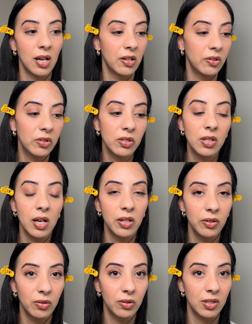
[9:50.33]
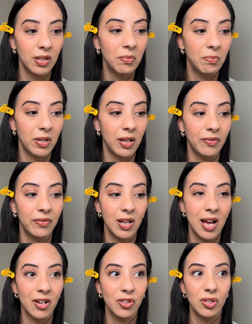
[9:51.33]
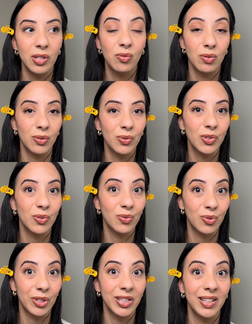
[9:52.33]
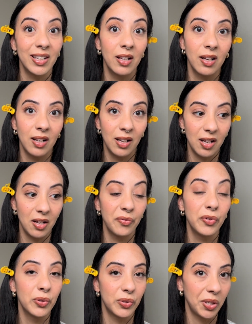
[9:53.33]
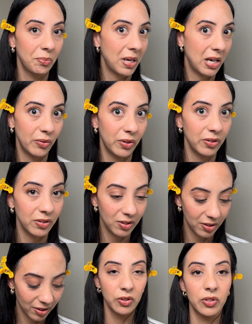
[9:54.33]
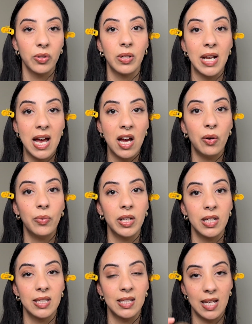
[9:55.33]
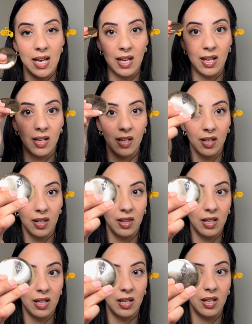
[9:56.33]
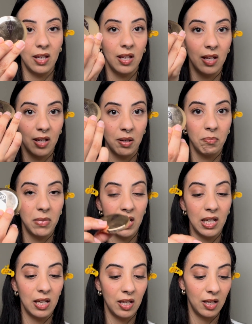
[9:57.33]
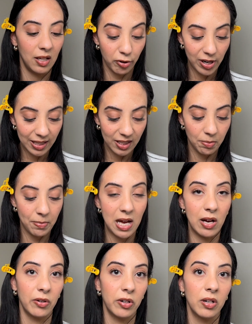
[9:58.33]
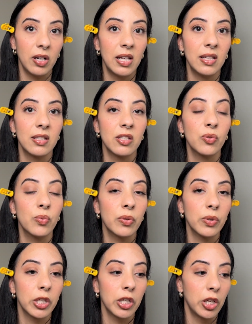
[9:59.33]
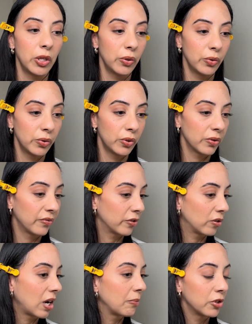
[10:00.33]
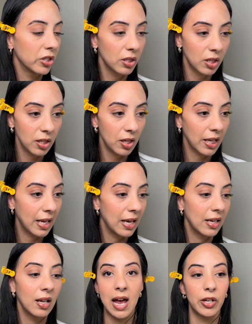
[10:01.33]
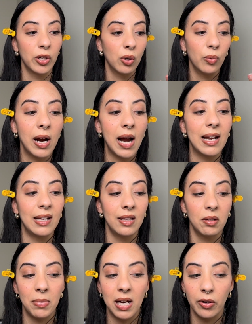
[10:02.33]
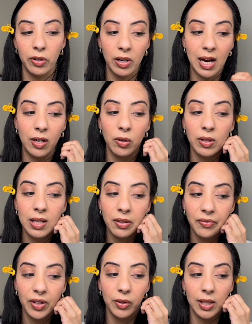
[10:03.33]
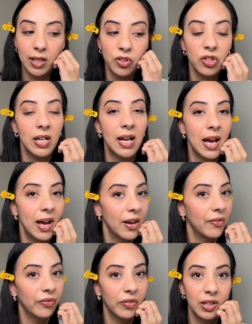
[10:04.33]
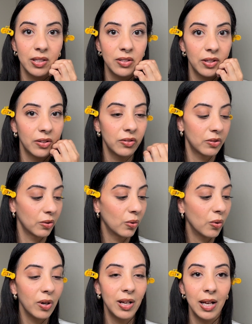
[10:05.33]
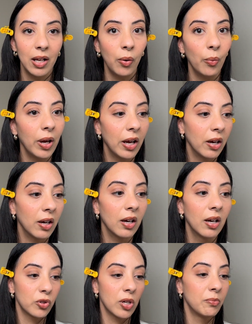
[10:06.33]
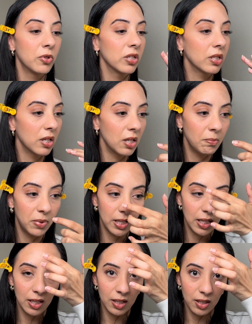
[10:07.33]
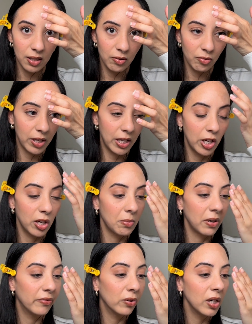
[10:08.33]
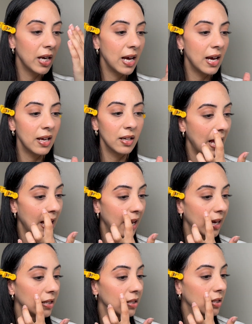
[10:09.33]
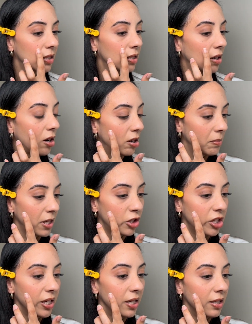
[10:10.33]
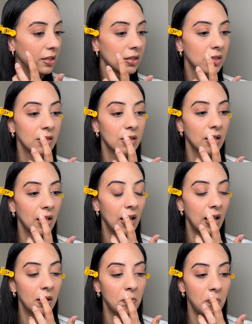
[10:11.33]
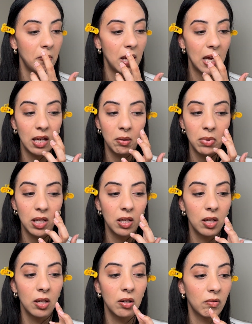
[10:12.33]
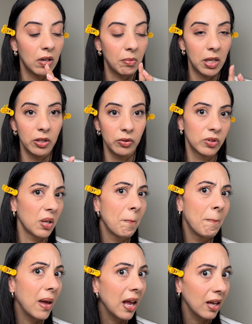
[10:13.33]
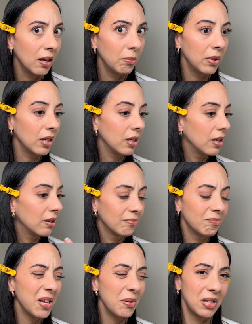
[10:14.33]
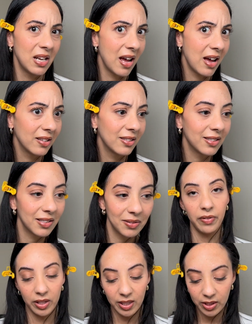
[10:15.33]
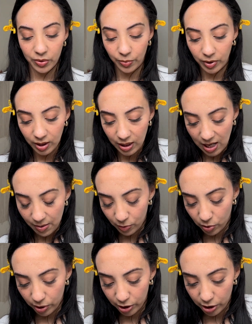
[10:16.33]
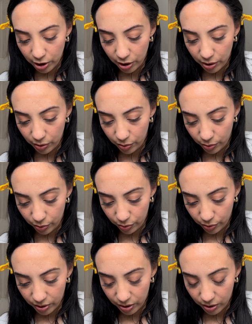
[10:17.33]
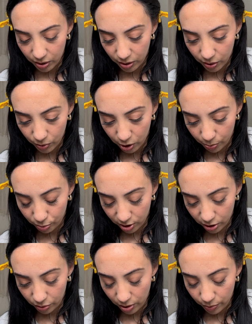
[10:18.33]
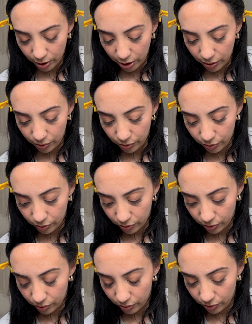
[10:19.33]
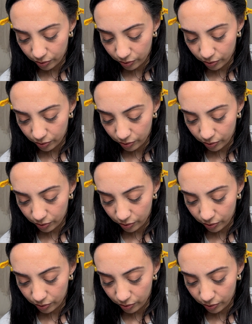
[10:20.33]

I used to not use it, but I've actually grown to really love using powders. So now we're gonna take the mini pressed powder, and this is what we're going to use for, I'm just gonna, again, I know I need the powder. I know that the foundation I have isn't going anywhere, so I'm just gonna put it right here on my forehead and on my cheeks and maybe around my nose. Maybe not. For this one, I'm going to use, which brush do I want to use?